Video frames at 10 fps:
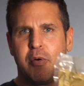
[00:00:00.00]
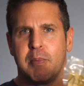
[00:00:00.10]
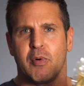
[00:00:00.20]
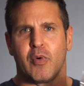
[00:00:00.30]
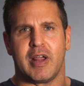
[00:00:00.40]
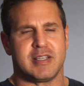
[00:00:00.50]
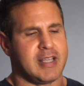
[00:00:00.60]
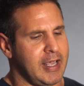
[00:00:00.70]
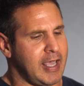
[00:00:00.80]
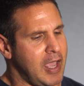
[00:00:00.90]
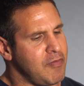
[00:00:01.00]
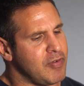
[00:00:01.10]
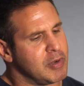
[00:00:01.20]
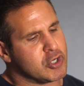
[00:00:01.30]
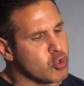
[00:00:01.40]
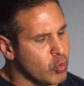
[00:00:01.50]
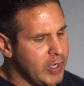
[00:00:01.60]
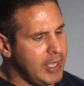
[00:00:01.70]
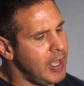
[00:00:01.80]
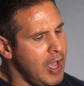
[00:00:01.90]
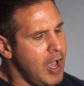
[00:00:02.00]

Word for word: Remember when I said it came from a tree?